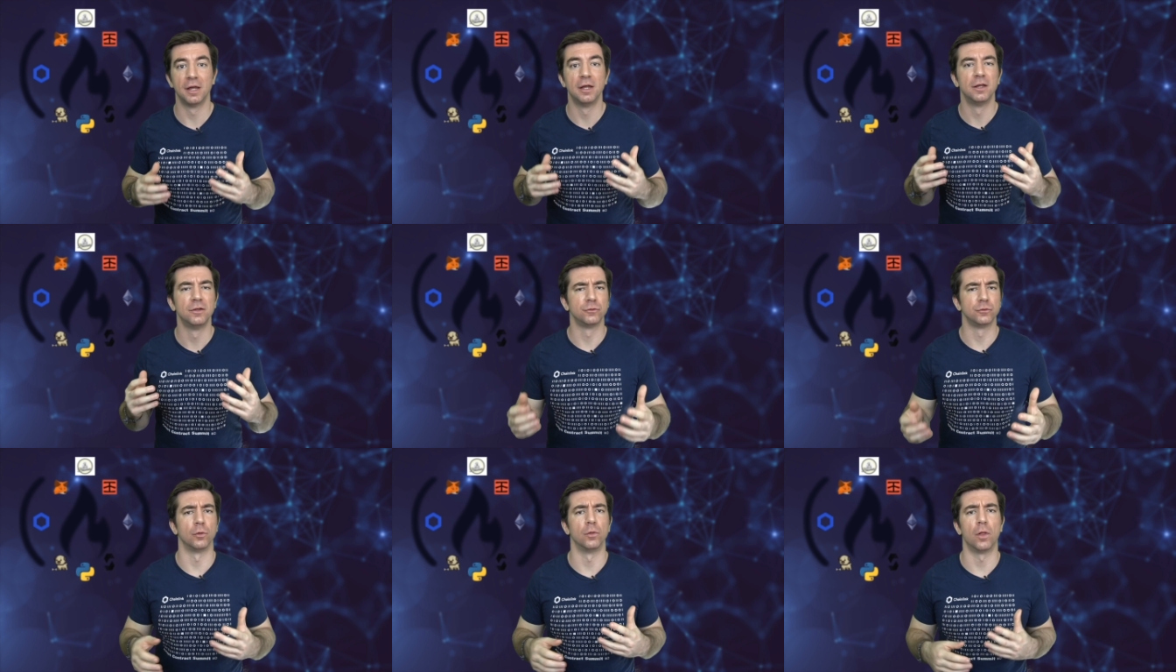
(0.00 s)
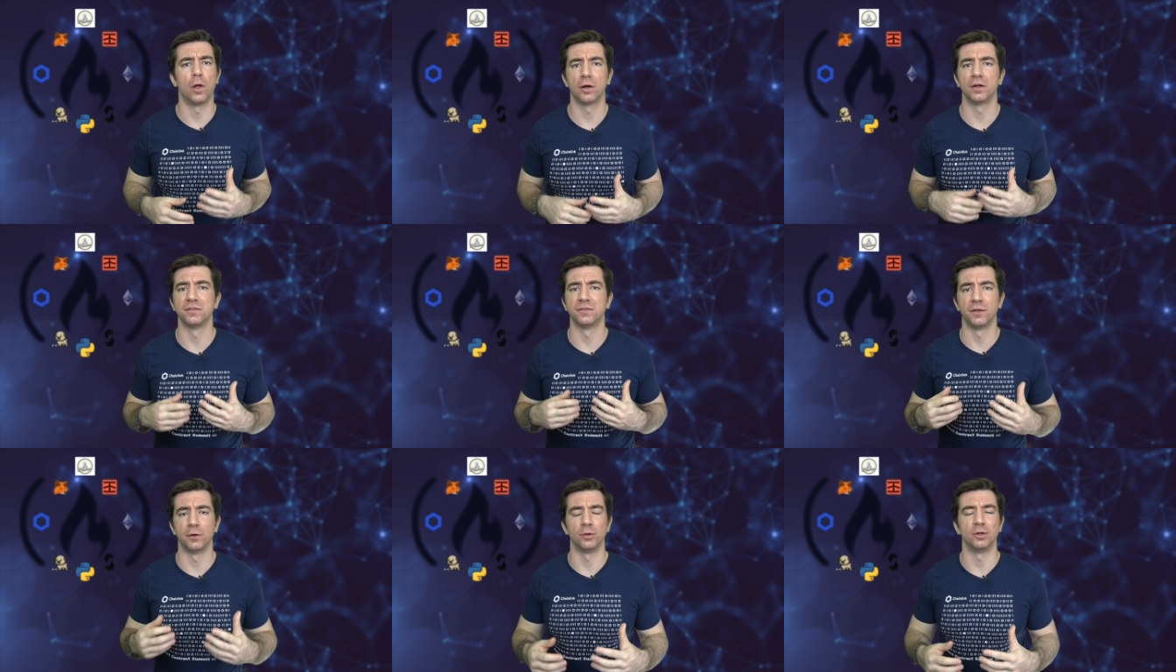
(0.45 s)
so long
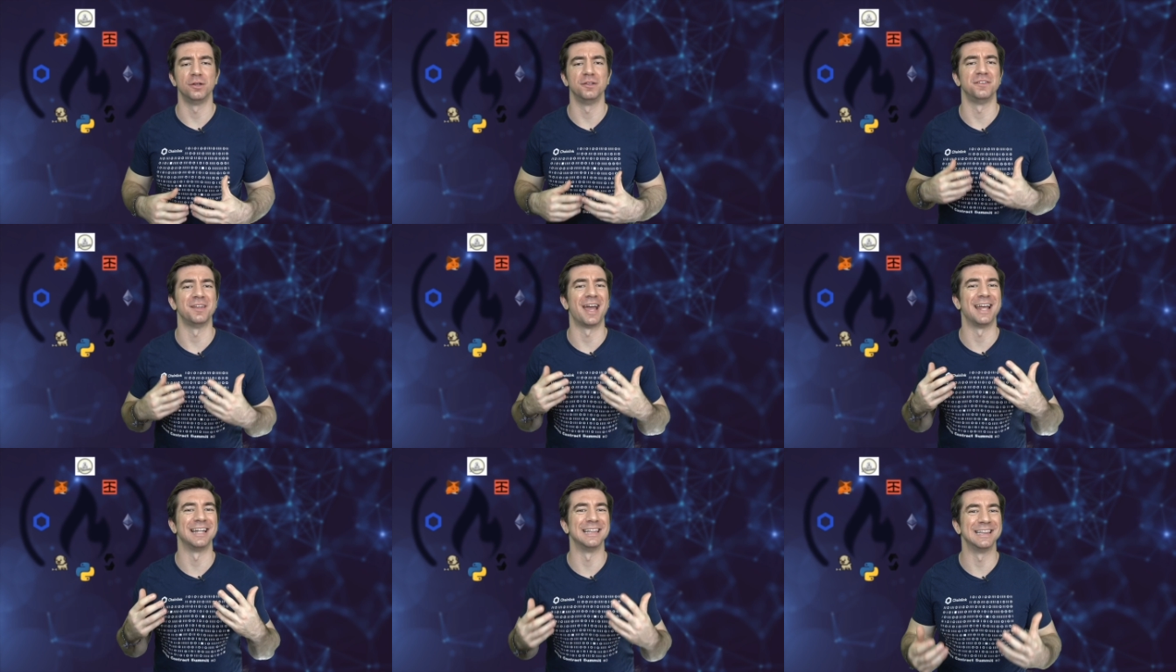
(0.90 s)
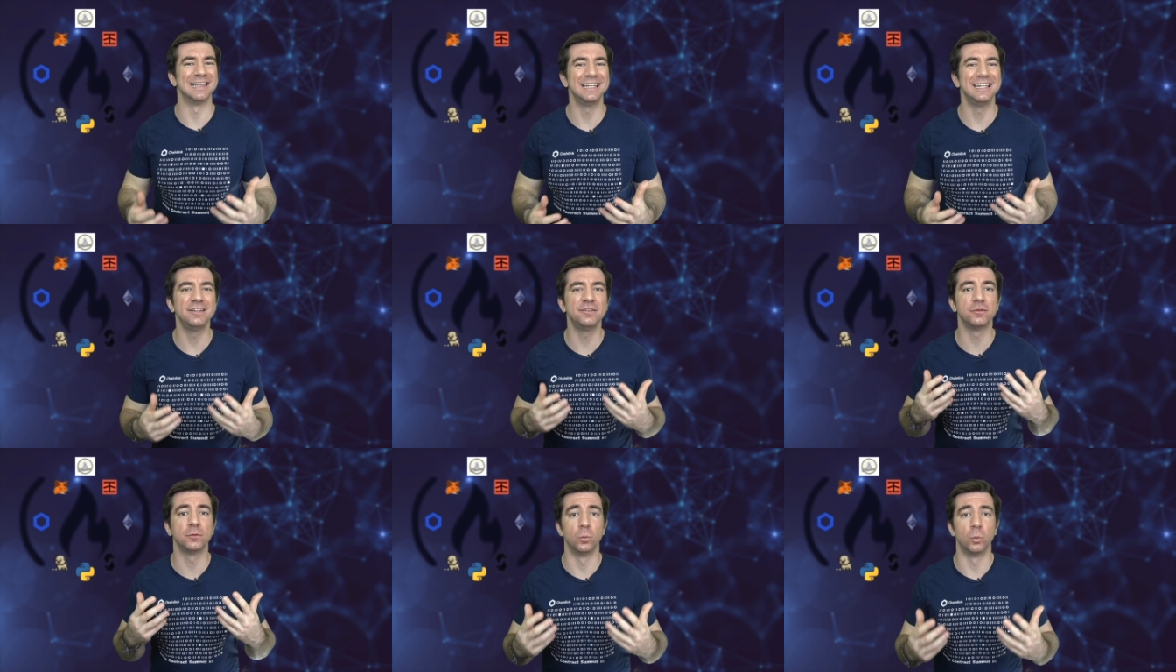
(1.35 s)
as there is at
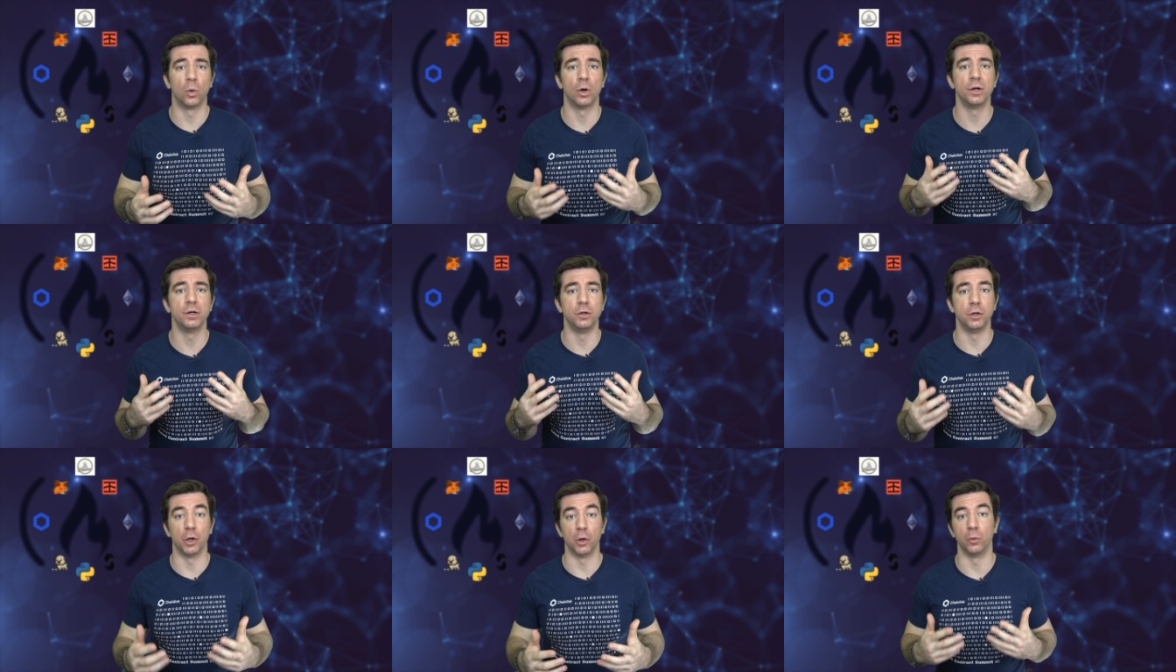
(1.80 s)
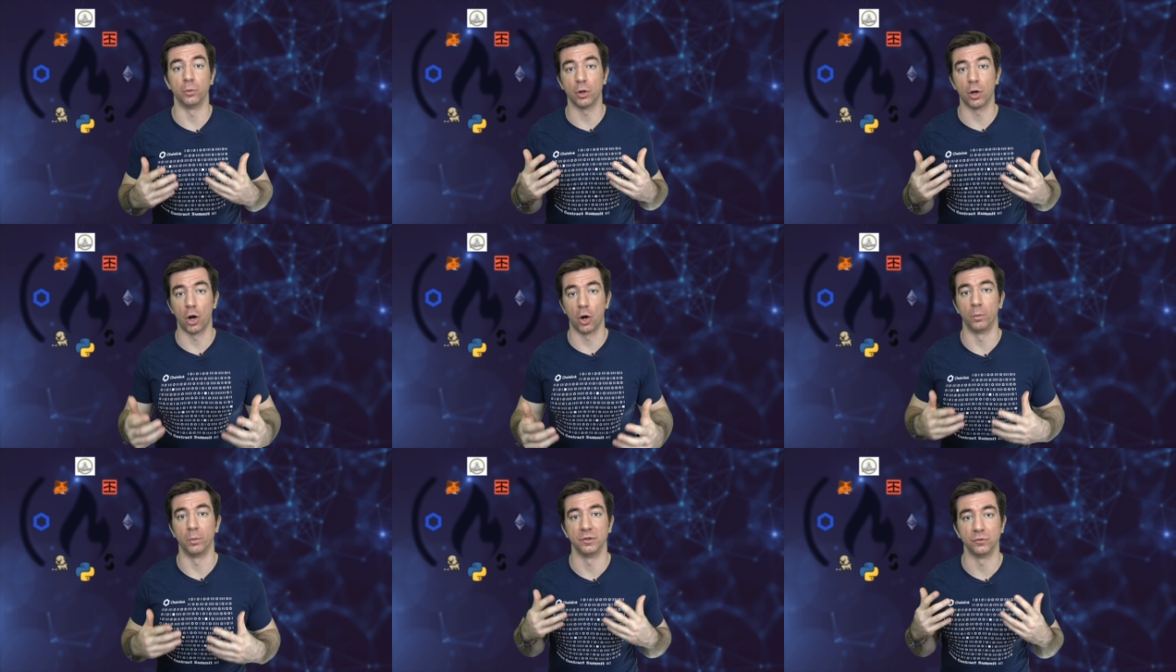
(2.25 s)
least one node
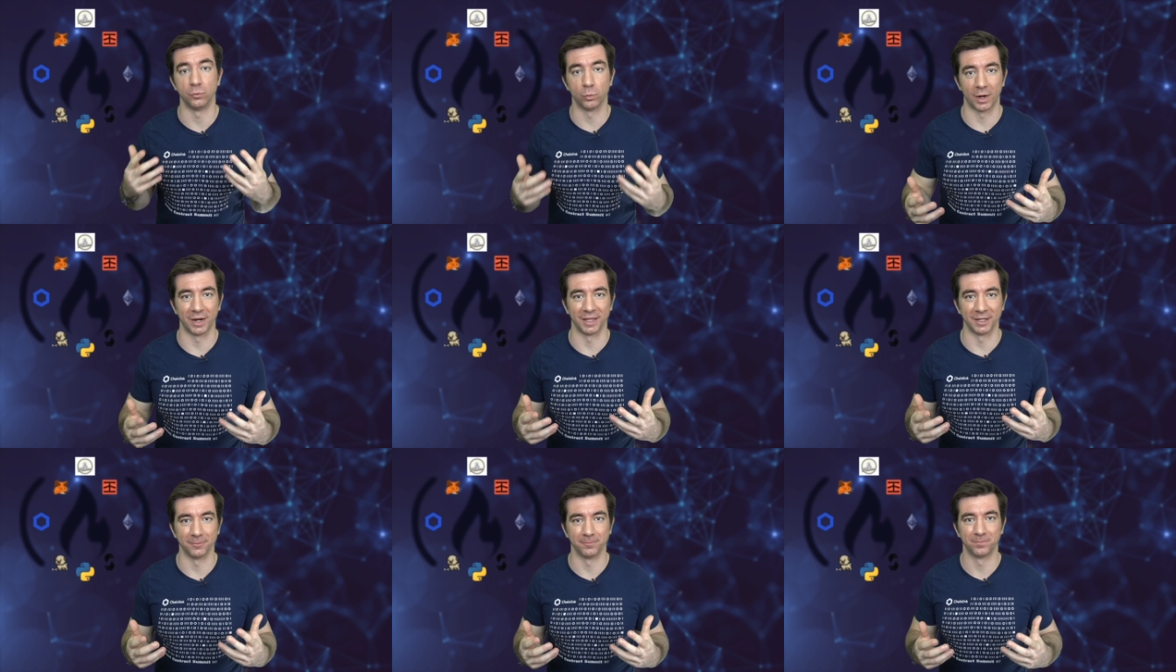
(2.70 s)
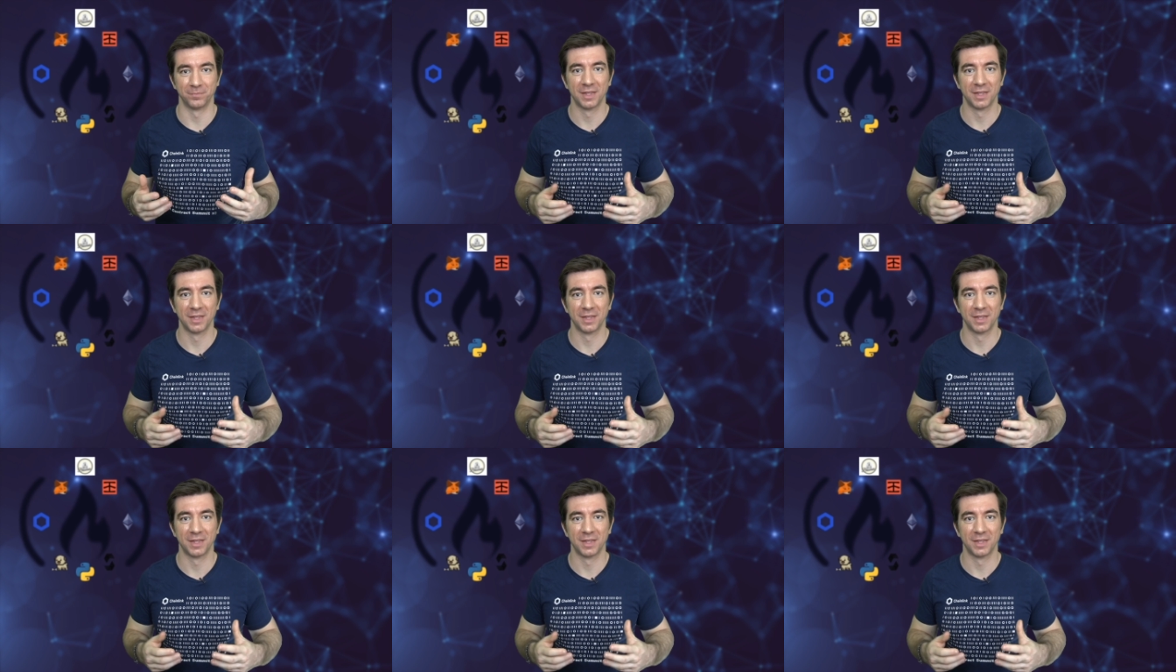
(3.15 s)
always running.